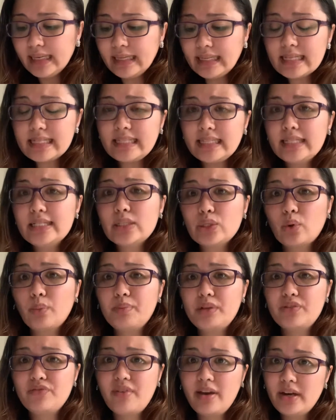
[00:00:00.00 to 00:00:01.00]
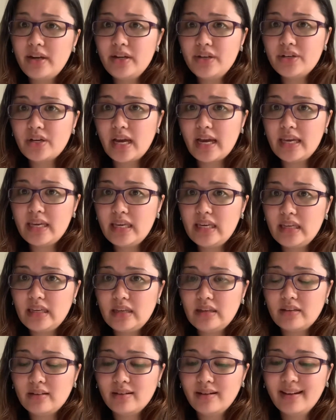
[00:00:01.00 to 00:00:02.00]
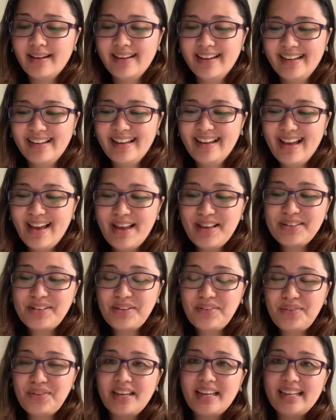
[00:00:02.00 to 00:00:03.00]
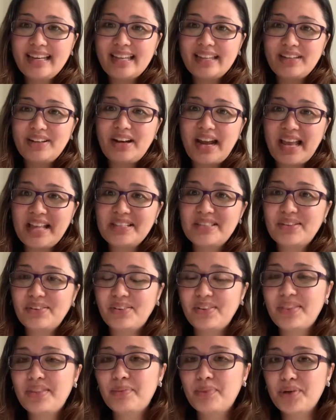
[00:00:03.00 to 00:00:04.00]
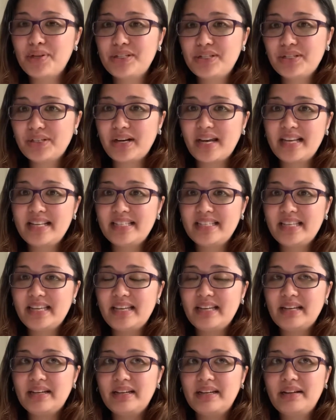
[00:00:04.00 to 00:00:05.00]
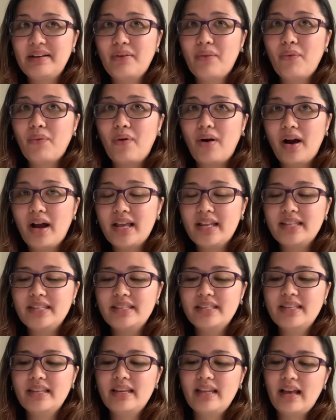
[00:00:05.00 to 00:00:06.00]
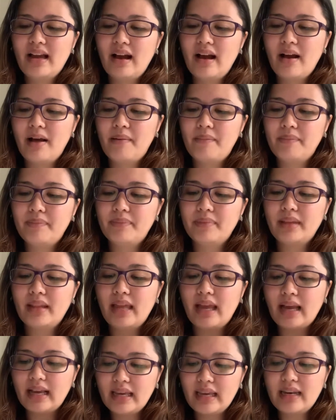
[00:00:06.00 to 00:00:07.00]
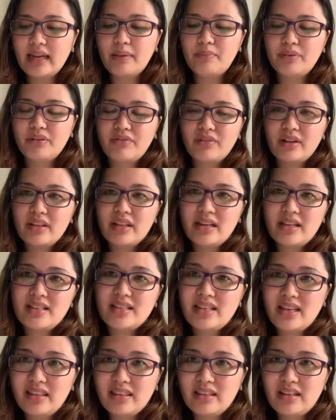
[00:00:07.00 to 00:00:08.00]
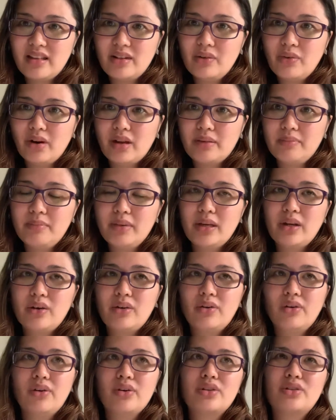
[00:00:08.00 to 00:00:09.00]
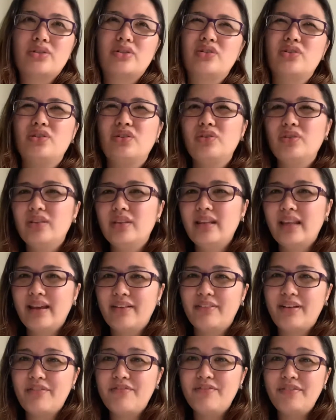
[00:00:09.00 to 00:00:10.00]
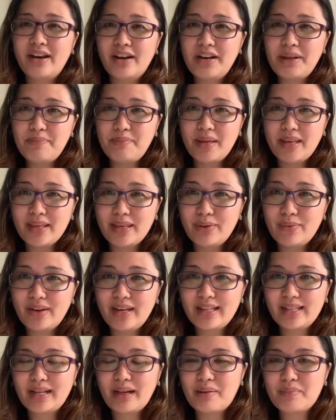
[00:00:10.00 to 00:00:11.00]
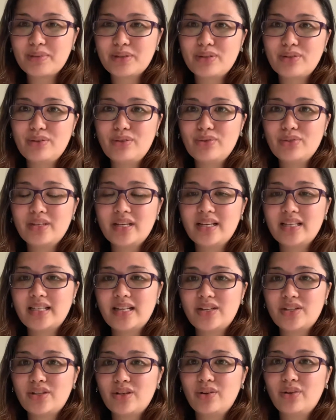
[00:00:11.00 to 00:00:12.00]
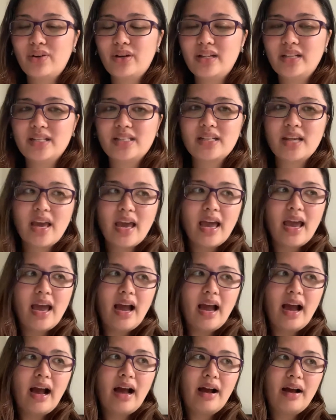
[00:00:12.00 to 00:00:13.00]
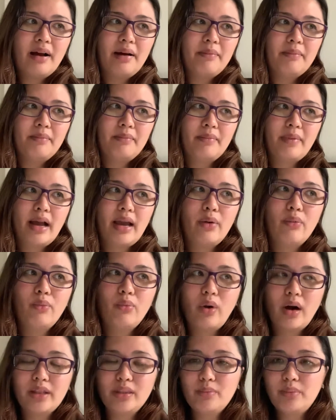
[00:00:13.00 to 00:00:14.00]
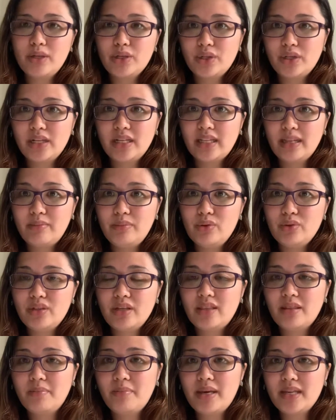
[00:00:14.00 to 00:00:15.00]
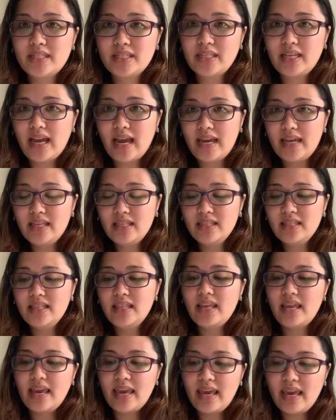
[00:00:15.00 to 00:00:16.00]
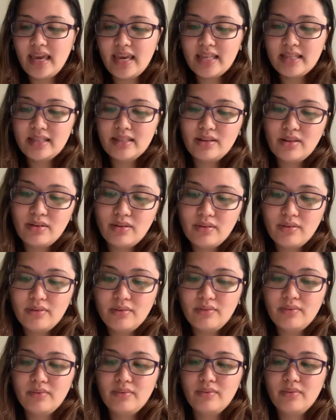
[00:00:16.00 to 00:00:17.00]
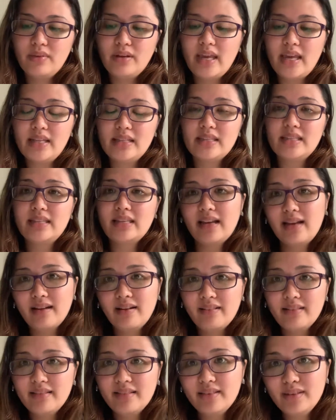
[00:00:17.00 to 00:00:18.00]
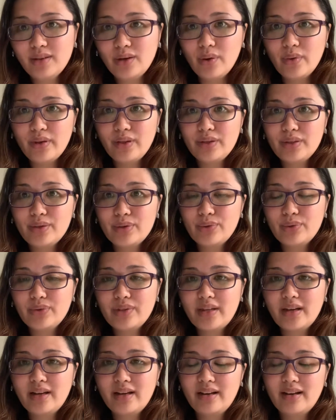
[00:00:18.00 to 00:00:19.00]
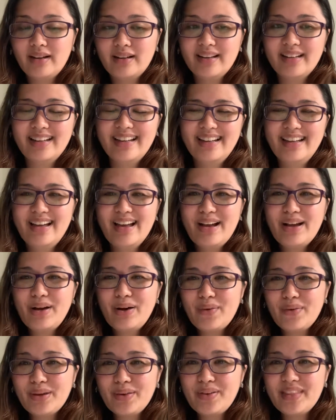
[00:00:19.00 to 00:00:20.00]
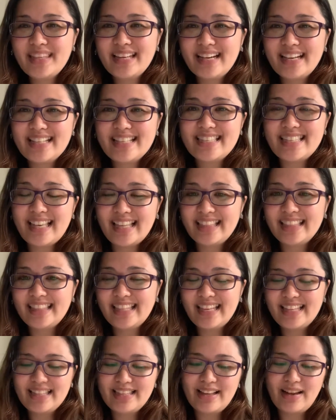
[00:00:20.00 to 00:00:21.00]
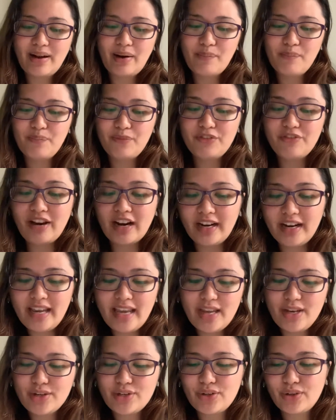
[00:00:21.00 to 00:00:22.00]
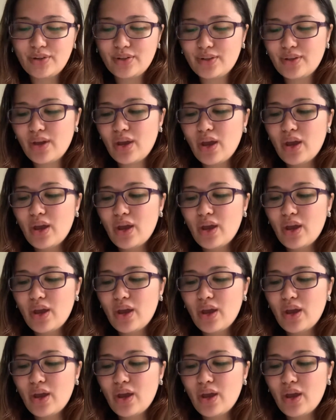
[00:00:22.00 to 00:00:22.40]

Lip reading: Castile soap is very drying. So if you can get your hands on the moisturizing one, again, I prefer the unscented one because I'm very picky when it comes to using essential oils. I want to make sure that I'm using the best kind, and hence going through the going with the unscented variation.